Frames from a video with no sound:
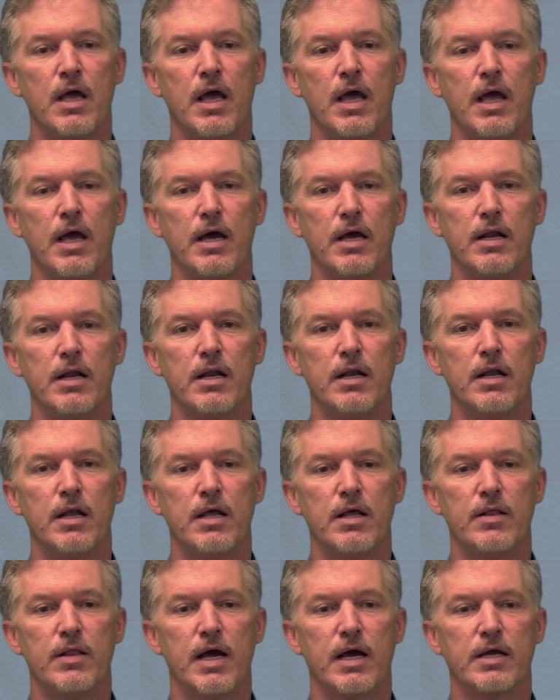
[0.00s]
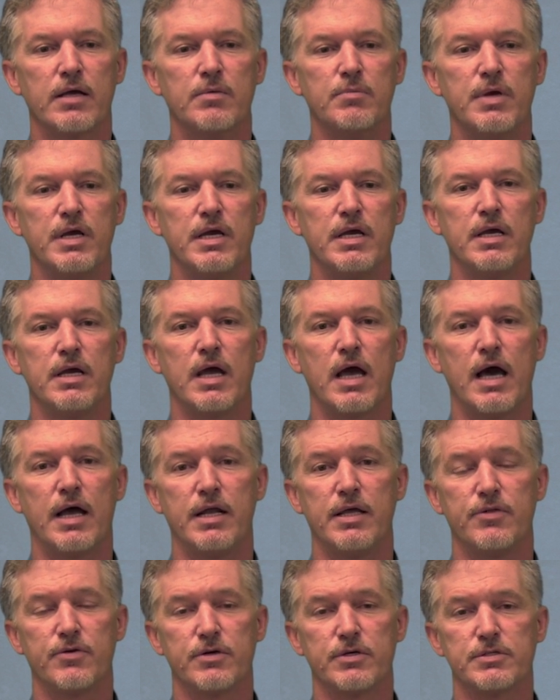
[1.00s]
And that can be
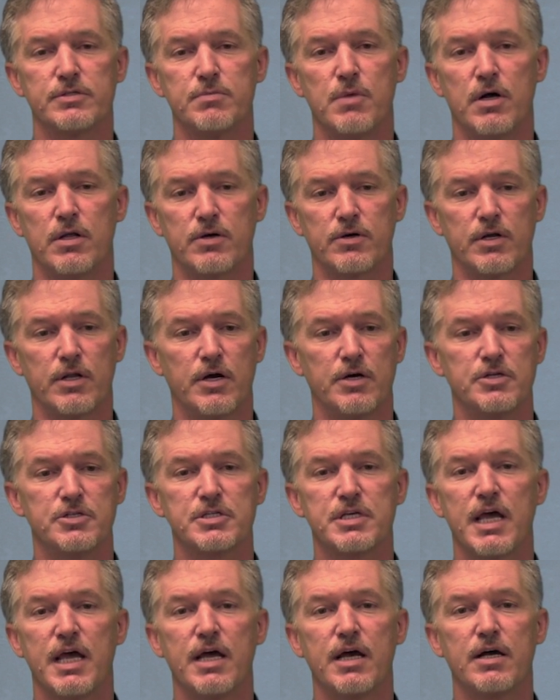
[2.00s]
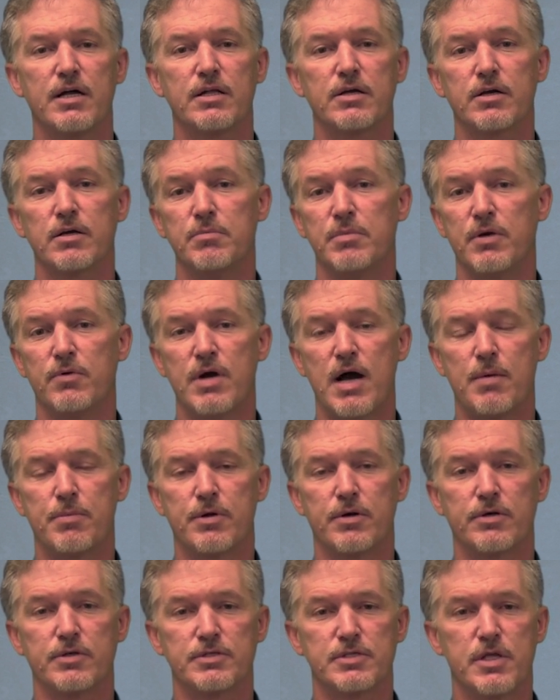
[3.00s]
at either a small or a large scale. It could be
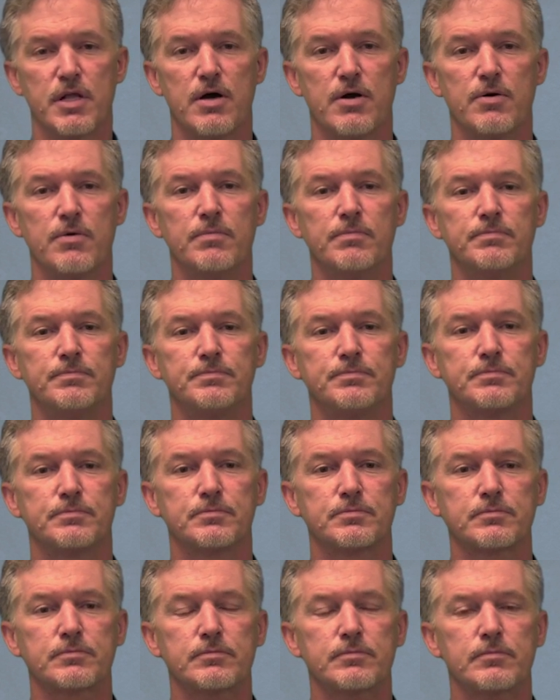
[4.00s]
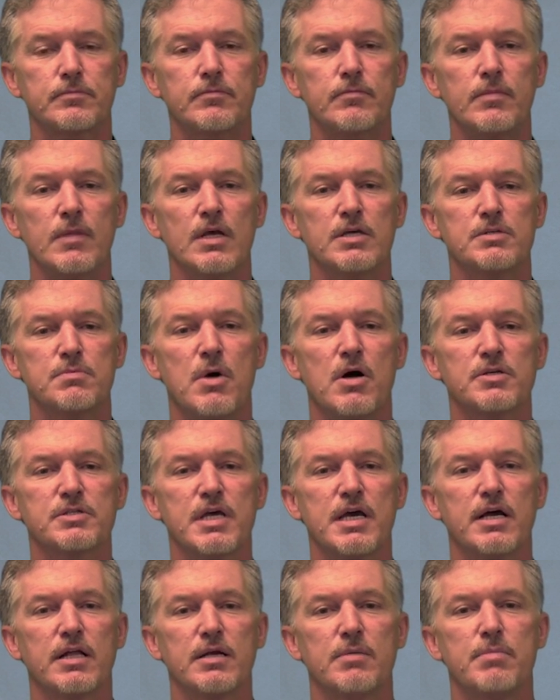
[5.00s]
rapid or slow. Small
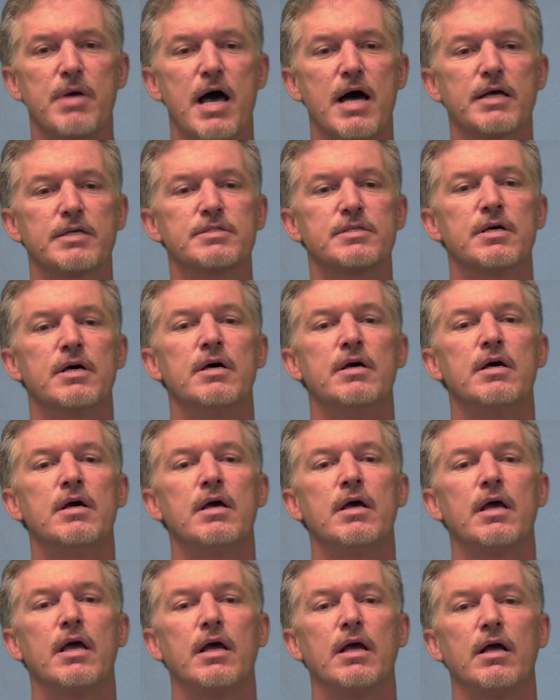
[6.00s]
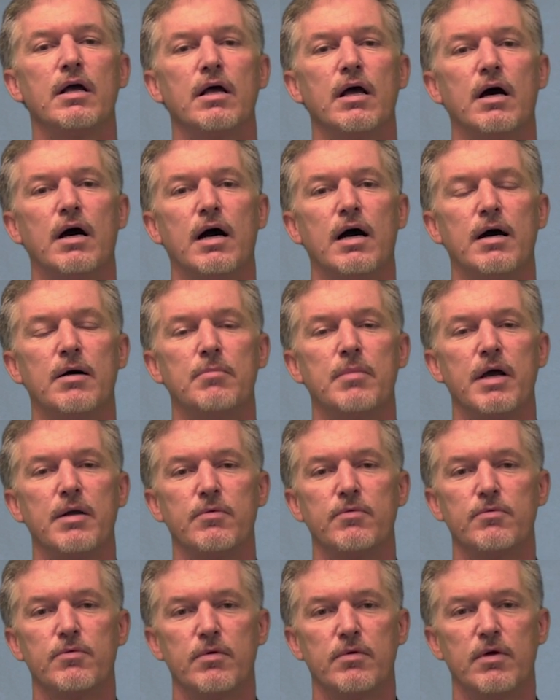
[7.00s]
scale impacts might
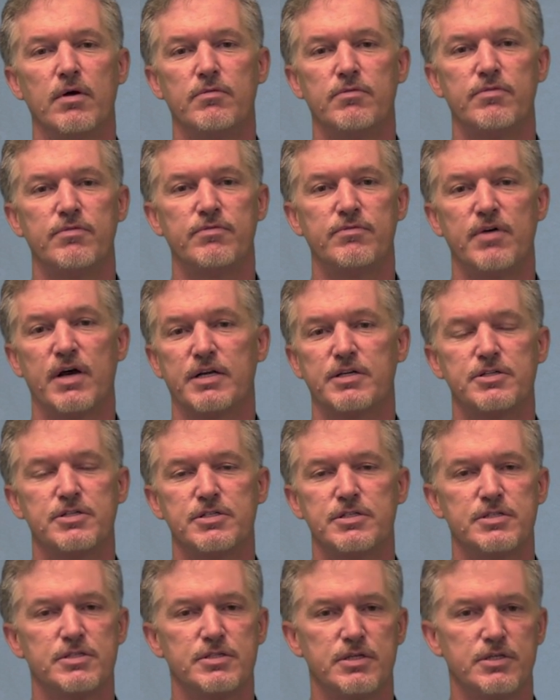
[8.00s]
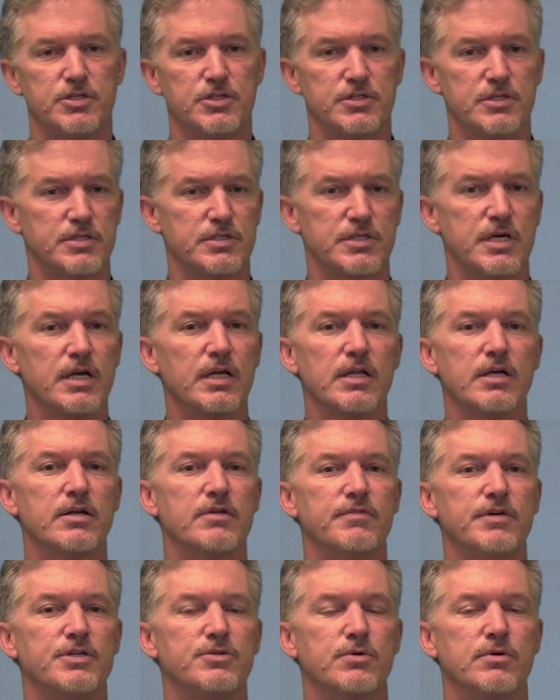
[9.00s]
affect just a single
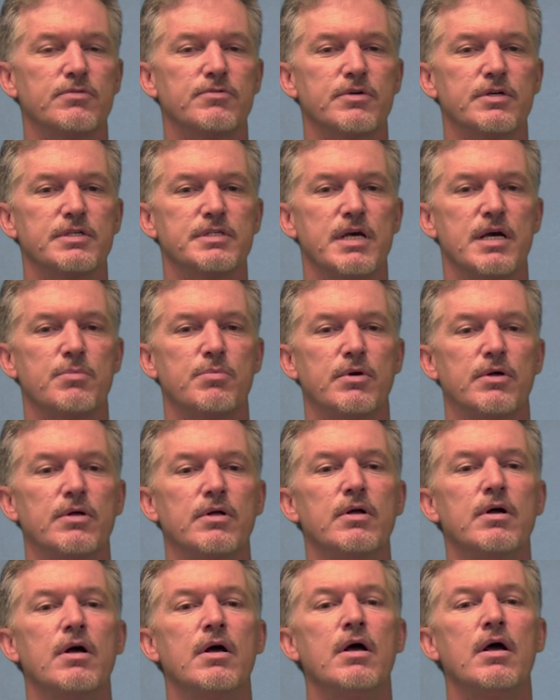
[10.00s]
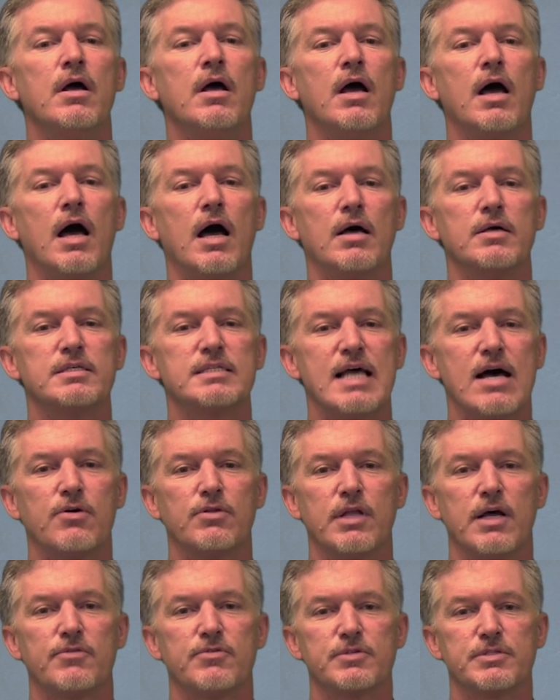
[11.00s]
individual. For example,
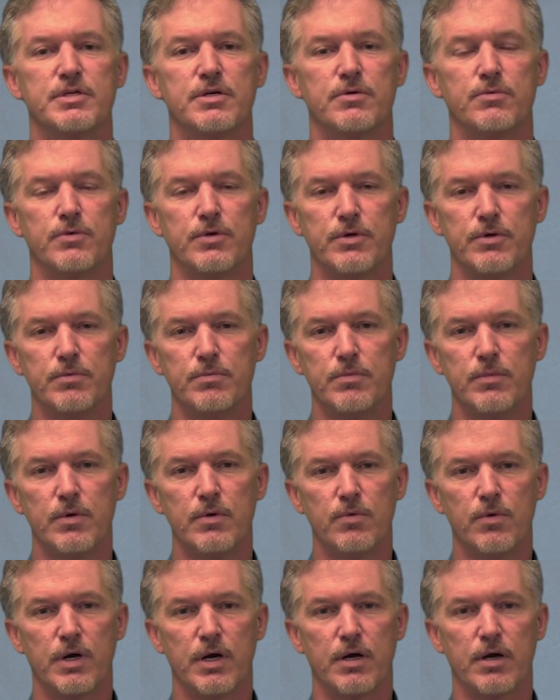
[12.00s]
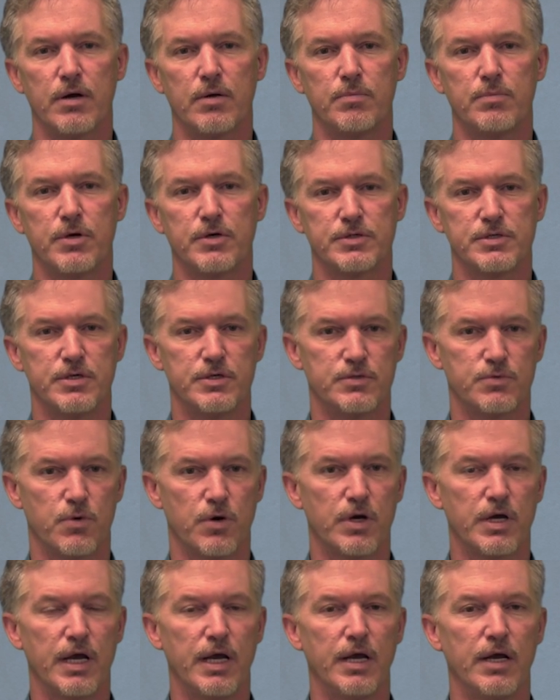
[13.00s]
sound levels in a room where a person is
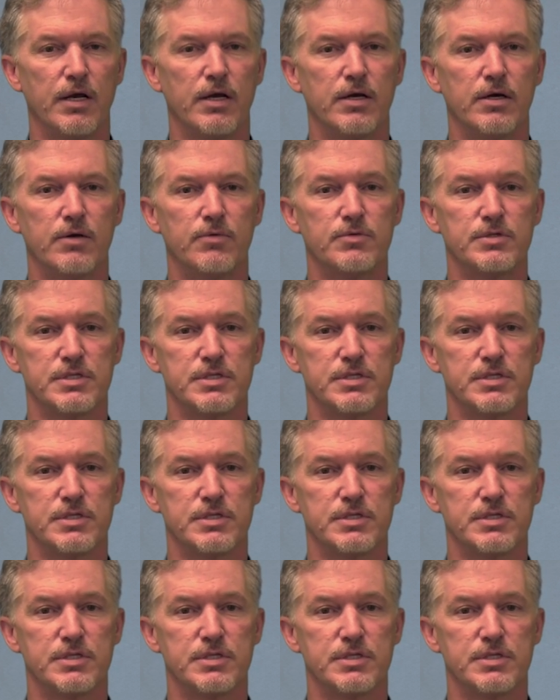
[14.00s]
working could